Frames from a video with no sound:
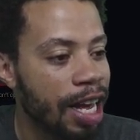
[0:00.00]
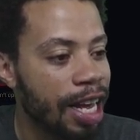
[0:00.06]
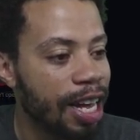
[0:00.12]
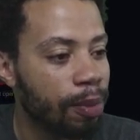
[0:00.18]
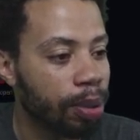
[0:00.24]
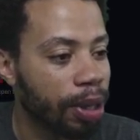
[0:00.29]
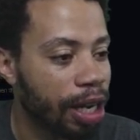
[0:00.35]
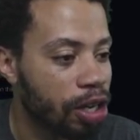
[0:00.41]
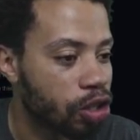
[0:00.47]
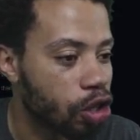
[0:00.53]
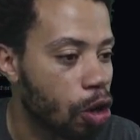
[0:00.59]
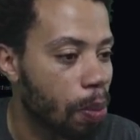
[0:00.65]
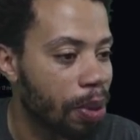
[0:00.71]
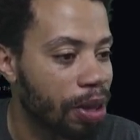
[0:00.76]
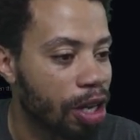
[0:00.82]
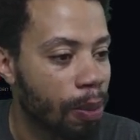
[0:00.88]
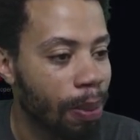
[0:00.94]
If players
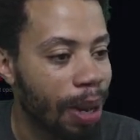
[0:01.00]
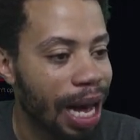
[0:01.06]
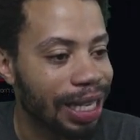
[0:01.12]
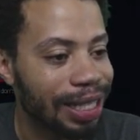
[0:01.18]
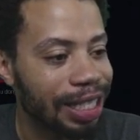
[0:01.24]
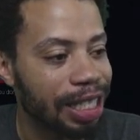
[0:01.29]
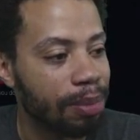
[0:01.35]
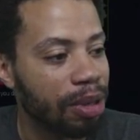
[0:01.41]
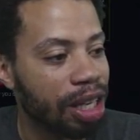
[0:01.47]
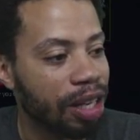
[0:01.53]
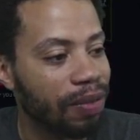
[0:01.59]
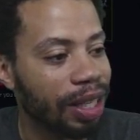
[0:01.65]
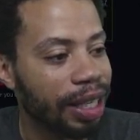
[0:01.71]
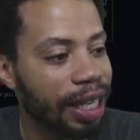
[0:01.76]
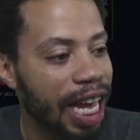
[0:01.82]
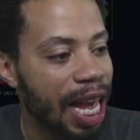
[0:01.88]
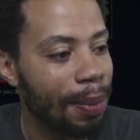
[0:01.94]
open their boxes in the middle of the
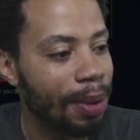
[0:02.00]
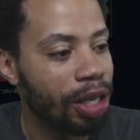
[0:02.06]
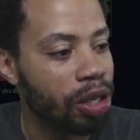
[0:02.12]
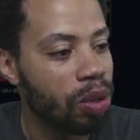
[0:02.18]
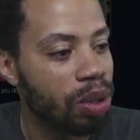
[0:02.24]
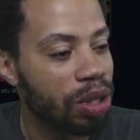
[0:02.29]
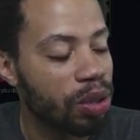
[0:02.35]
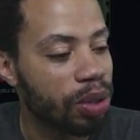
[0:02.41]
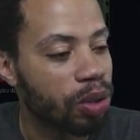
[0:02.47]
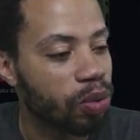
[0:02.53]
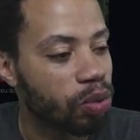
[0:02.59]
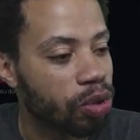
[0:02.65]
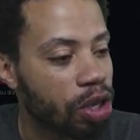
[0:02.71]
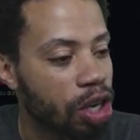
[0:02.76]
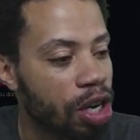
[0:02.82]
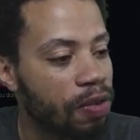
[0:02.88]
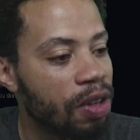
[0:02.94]
game and use this
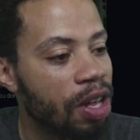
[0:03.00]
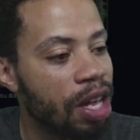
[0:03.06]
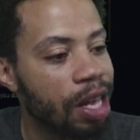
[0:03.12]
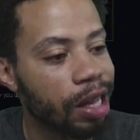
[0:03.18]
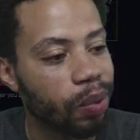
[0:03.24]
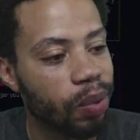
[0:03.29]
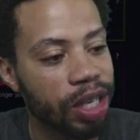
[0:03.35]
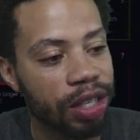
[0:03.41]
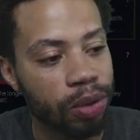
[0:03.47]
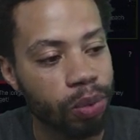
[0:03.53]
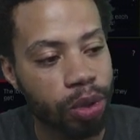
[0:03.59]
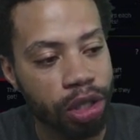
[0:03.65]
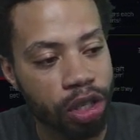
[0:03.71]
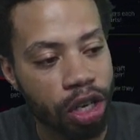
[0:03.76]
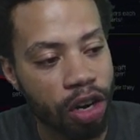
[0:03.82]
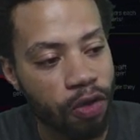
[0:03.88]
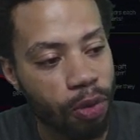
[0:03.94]
reserve, the rest of the
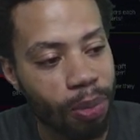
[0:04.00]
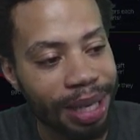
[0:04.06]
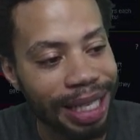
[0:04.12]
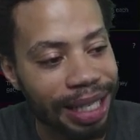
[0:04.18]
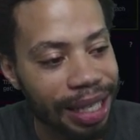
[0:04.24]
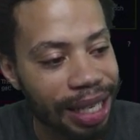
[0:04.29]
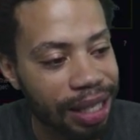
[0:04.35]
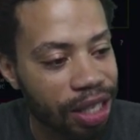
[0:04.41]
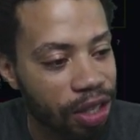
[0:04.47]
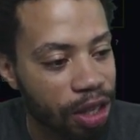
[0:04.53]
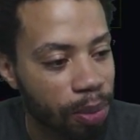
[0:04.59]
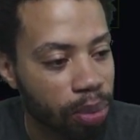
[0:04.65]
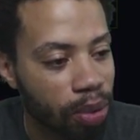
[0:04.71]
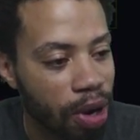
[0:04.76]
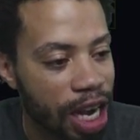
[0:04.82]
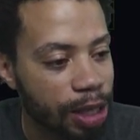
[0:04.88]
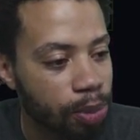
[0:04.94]
reserve will be sent to the
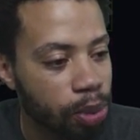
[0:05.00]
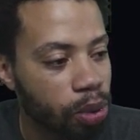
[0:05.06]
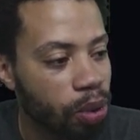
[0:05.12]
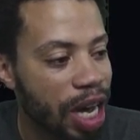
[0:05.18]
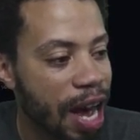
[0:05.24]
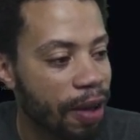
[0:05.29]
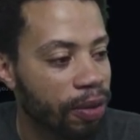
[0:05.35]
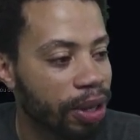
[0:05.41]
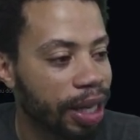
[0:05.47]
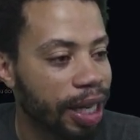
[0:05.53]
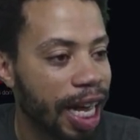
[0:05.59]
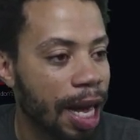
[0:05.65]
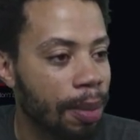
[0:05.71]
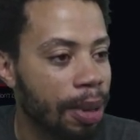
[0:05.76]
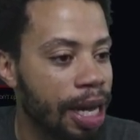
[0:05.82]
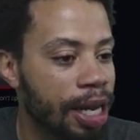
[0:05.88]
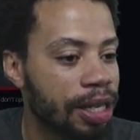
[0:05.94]
prize pool after the
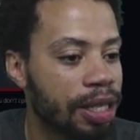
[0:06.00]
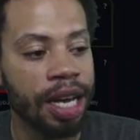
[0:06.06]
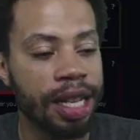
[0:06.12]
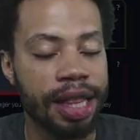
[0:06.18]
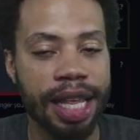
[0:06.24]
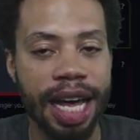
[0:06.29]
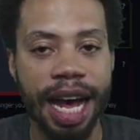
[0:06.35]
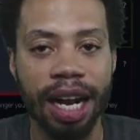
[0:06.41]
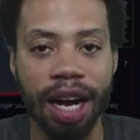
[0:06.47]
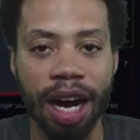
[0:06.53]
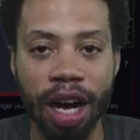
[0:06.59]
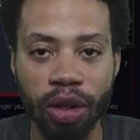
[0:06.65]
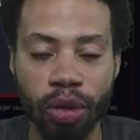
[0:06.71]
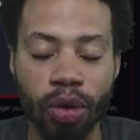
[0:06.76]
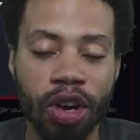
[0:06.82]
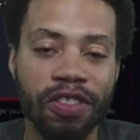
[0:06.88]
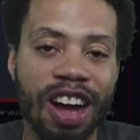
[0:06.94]
game ends. That other
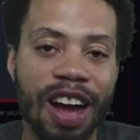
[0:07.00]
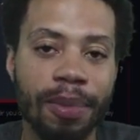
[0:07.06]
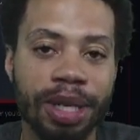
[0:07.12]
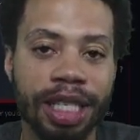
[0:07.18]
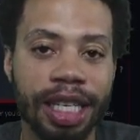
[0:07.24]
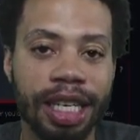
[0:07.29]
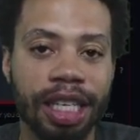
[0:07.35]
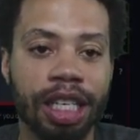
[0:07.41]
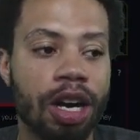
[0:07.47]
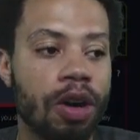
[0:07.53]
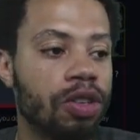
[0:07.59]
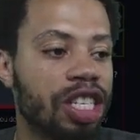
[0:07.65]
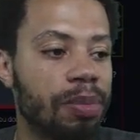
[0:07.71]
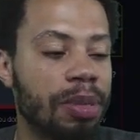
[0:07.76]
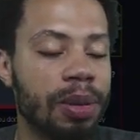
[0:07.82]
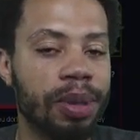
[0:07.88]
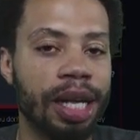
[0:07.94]
35% goes
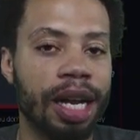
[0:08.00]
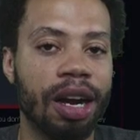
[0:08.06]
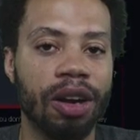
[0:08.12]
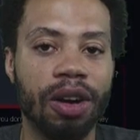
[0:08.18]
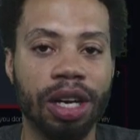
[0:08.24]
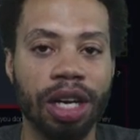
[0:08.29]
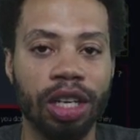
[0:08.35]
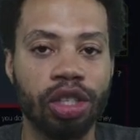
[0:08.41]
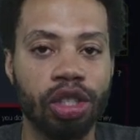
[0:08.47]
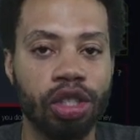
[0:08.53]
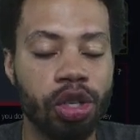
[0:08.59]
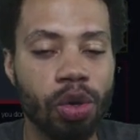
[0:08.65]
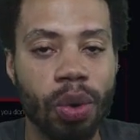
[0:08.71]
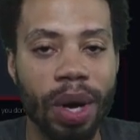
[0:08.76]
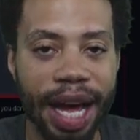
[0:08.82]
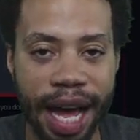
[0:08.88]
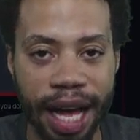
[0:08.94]
to people that are going
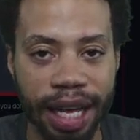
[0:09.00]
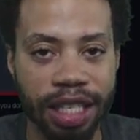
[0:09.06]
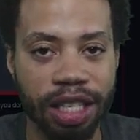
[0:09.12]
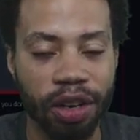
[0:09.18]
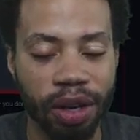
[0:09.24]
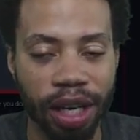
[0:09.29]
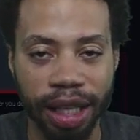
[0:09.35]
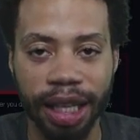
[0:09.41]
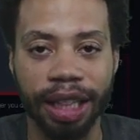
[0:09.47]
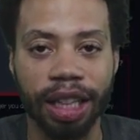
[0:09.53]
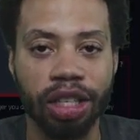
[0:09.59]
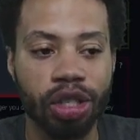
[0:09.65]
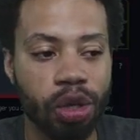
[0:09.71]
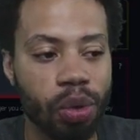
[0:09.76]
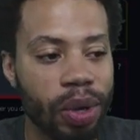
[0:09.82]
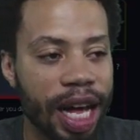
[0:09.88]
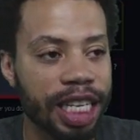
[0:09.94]
to 2x. They're going to click the
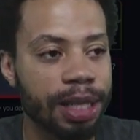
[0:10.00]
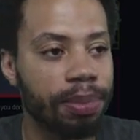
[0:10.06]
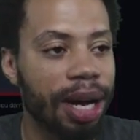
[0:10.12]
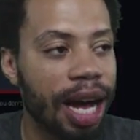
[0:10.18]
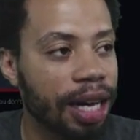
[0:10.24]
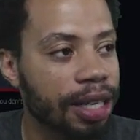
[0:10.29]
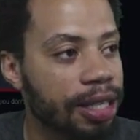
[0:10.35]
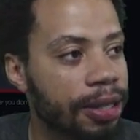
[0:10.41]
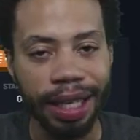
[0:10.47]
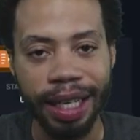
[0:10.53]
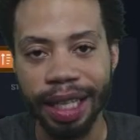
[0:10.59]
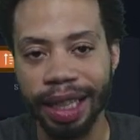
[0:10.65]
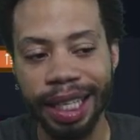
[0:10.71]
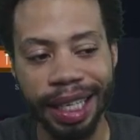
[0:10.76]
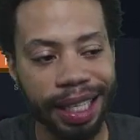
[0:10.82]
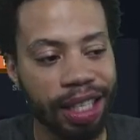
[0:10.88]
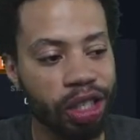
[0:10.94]
2x box.
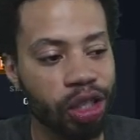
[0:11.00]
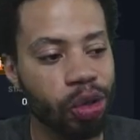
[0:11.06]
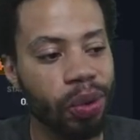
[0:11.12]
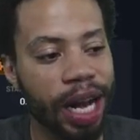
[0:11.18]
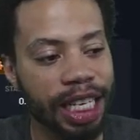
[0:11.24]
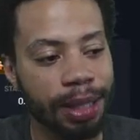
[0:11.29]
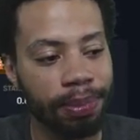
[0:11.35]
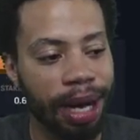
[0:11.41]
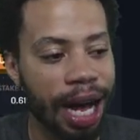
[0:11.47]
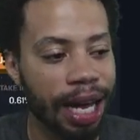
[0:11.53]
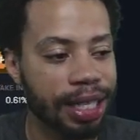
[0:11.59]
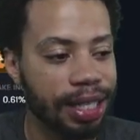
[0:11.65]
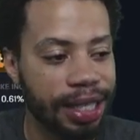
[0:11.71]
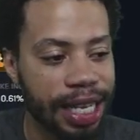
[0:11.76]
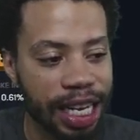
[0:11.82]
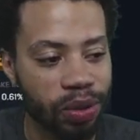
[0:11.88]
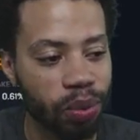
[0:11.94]
Clicking the 2x box,
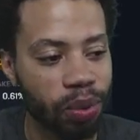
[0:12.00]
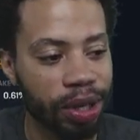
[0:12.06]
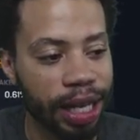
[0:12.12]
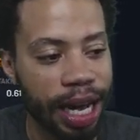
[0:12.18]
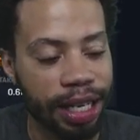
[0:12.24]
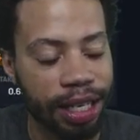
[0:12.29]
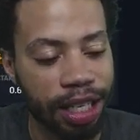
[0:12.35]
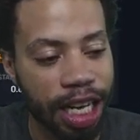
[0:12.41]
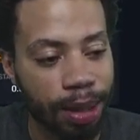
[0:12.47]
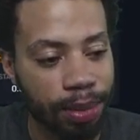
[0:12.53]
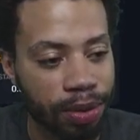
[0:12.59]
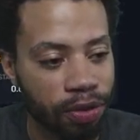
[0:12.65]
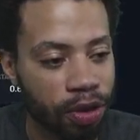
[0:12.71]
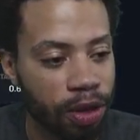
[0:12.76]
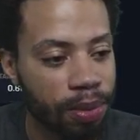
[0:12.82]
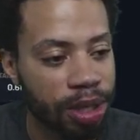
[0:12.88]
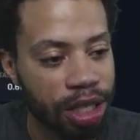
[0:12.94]
that's where that comes
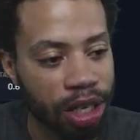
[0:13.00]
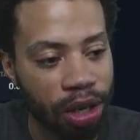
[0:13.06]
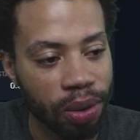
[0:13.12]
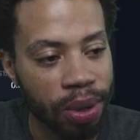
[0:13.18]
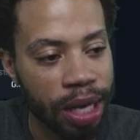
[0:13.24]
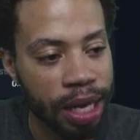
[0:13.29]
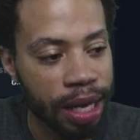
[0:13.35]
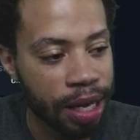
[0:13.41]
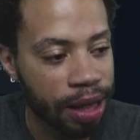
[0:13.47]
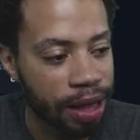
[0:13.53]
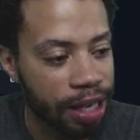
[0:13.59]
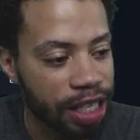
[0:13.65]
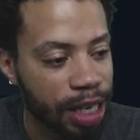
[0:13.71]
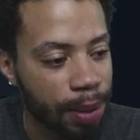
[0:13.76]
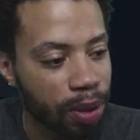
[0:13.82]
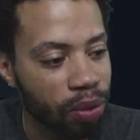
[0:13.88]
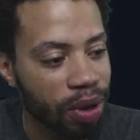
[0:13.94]
from. So this
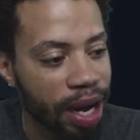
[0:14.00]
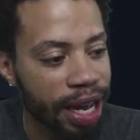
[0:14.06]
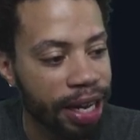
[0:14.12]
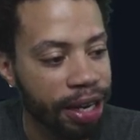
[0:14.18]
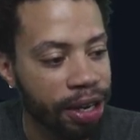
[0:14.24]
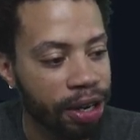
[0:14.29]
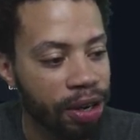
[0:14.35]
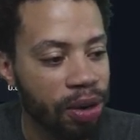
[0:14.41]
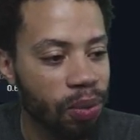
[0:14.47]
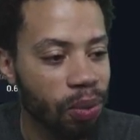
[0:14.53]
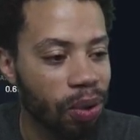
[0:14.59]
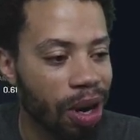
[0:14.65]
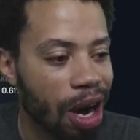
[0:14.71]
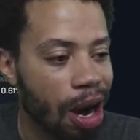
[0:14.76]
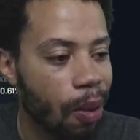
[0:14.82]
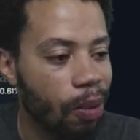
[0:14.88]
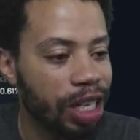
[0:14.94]
number right here will
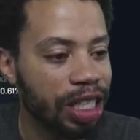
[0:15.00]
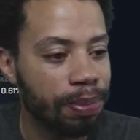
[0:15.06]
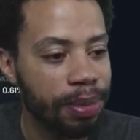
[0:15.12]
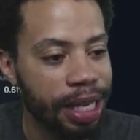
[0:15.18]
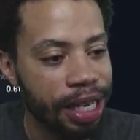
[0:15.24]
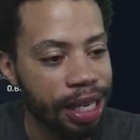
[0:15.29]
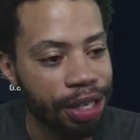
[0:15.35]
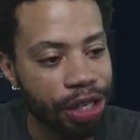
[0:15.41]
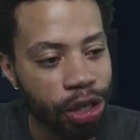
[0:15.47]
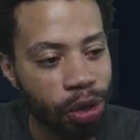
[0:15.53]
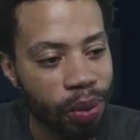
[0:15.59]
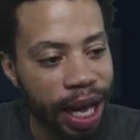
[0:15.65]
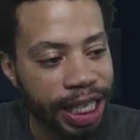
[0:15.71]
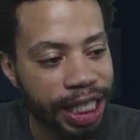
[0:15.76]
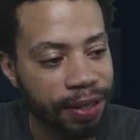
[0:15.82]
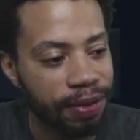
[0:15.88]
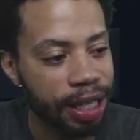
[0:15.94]
always be
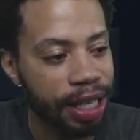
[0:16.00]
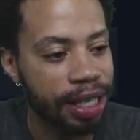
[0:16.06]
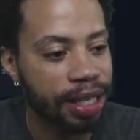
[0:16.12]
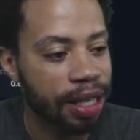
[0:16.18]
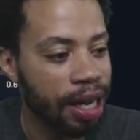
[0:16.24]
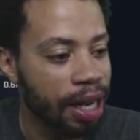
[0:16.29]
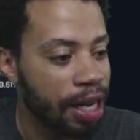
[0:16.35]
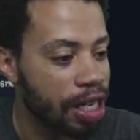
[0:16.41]
2x of this.